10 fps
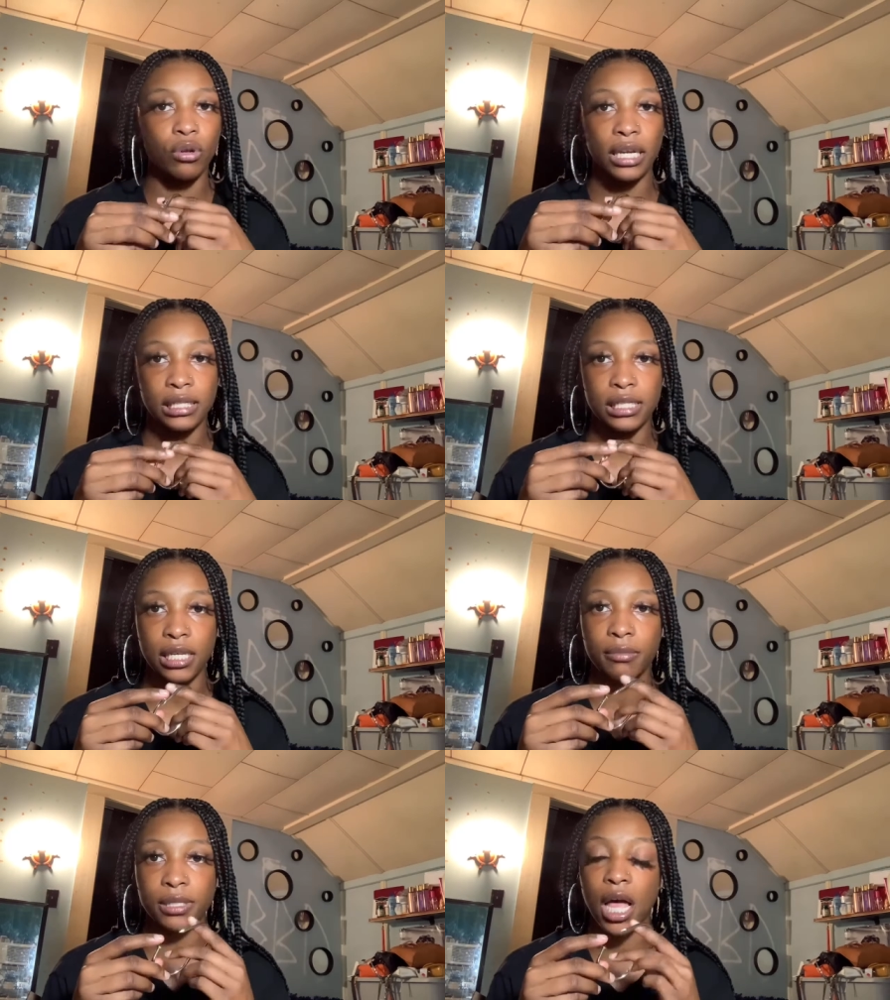at the
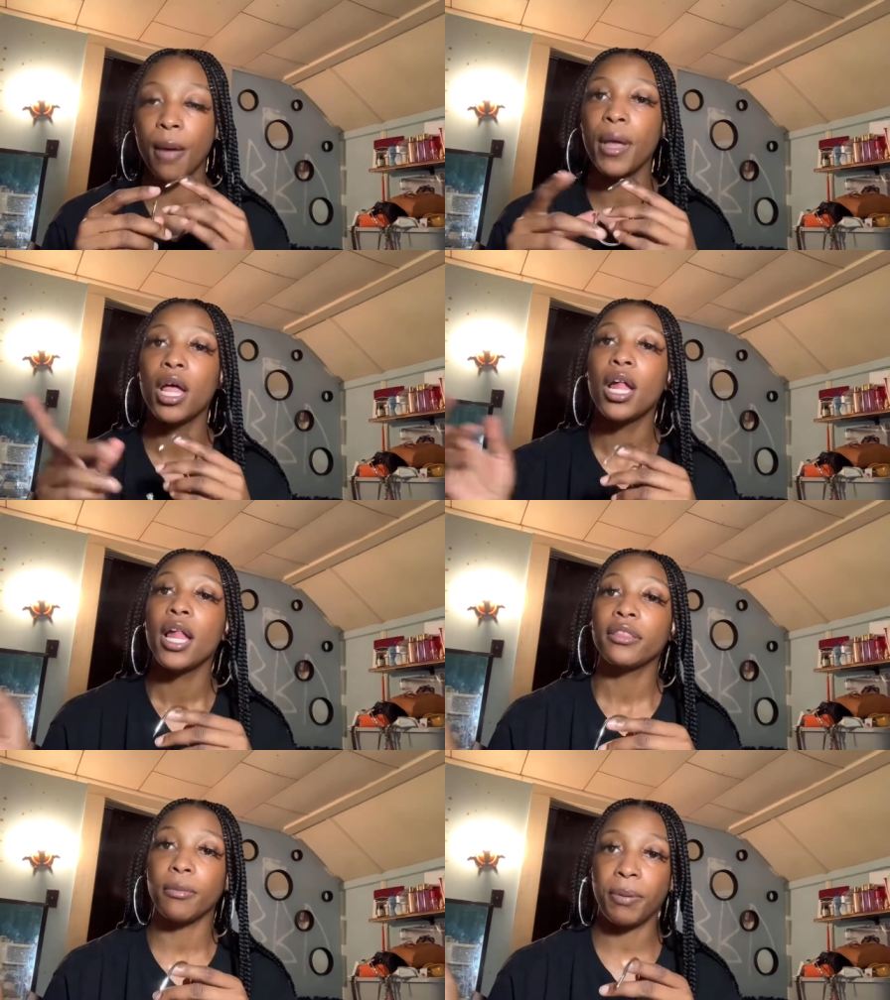same time.
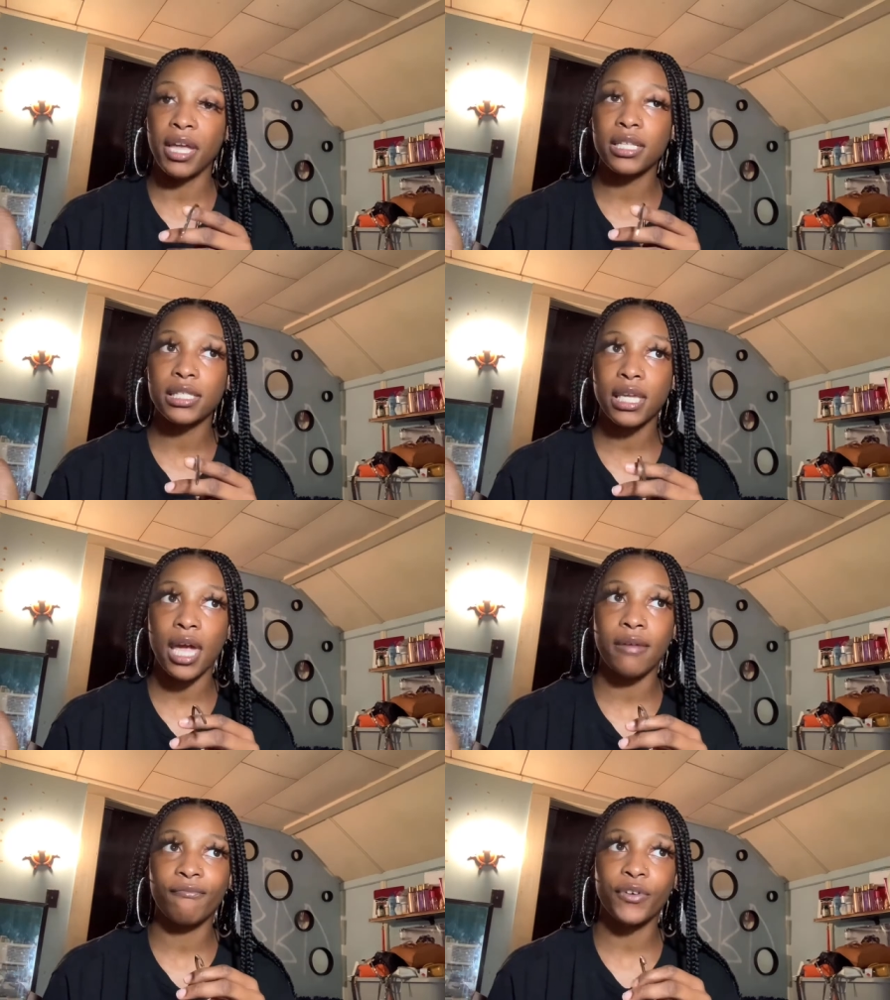The pants
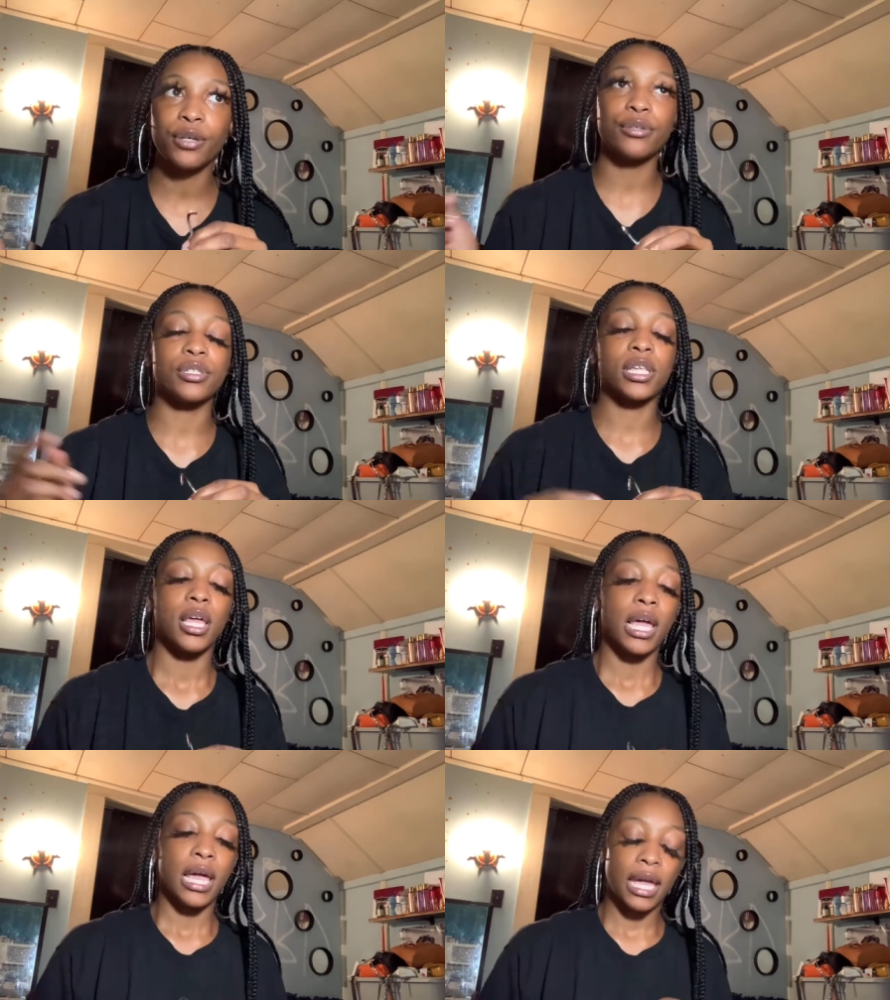came first,
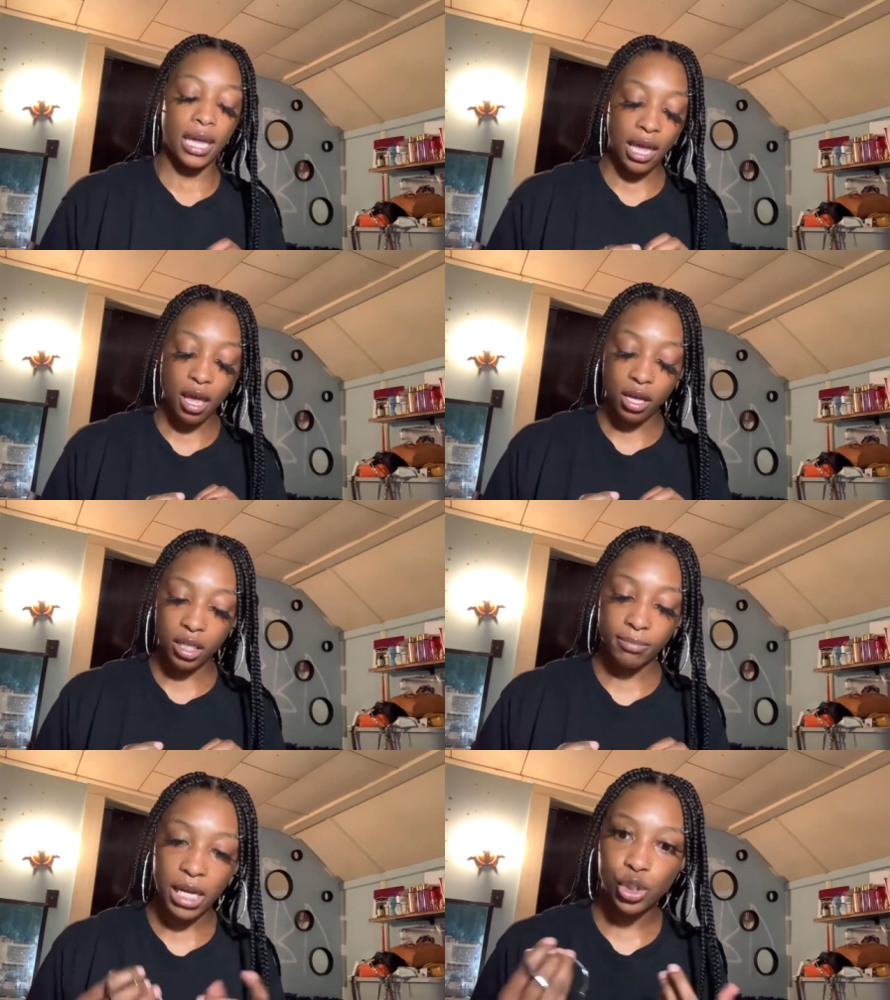and
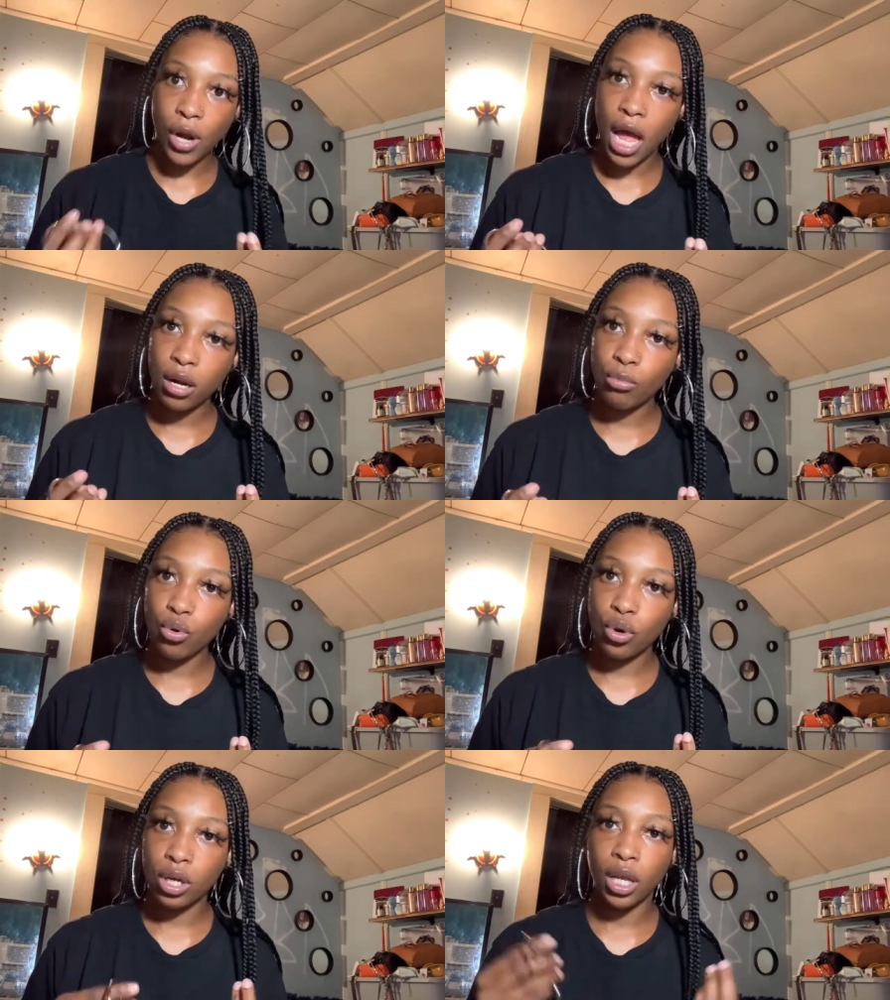um, I tried them
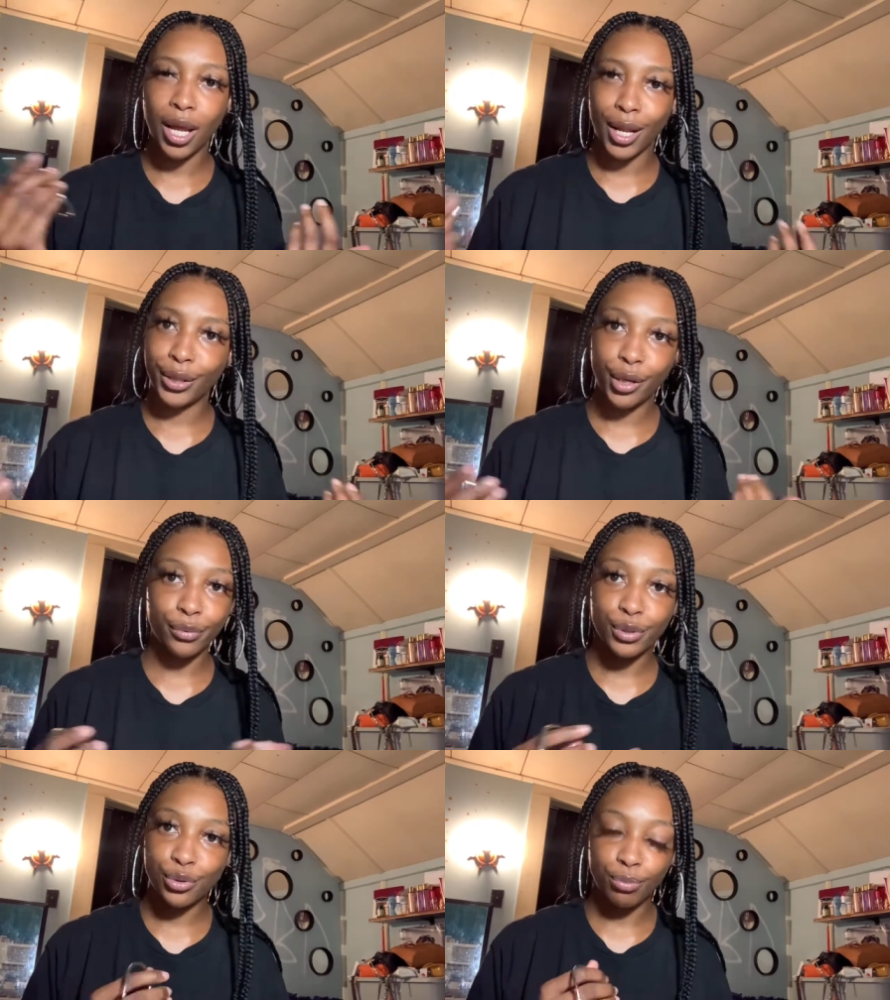on, and they
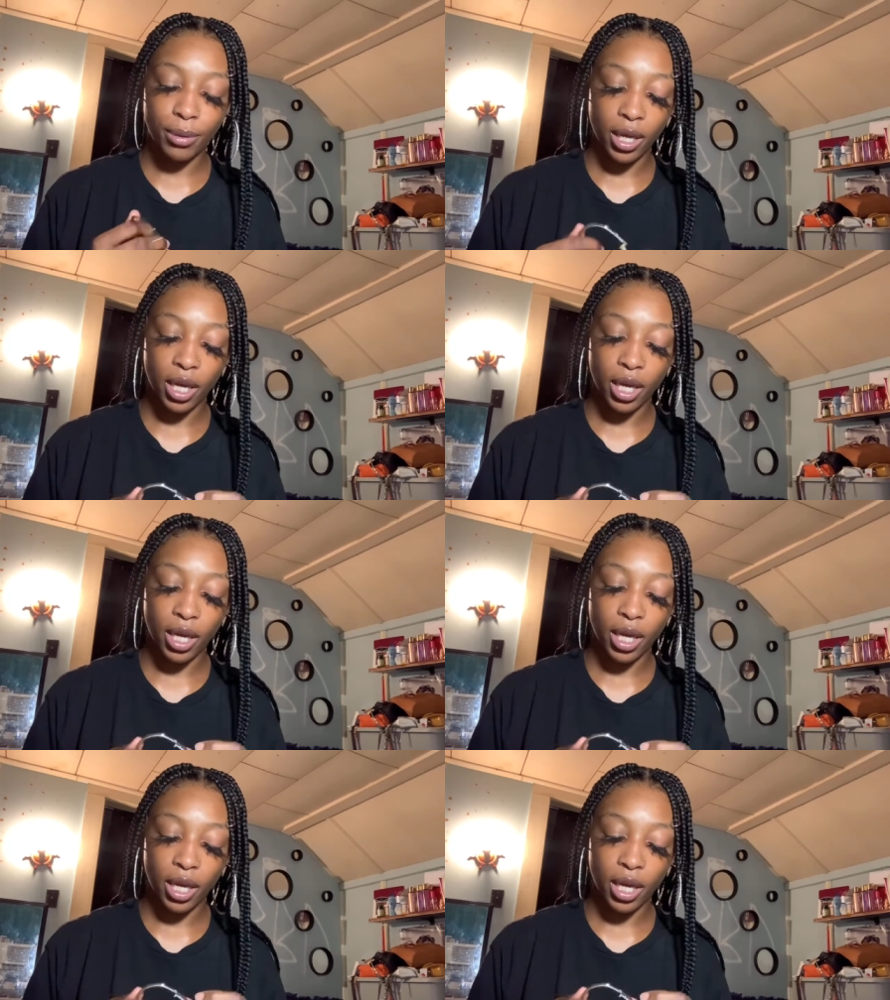were too big.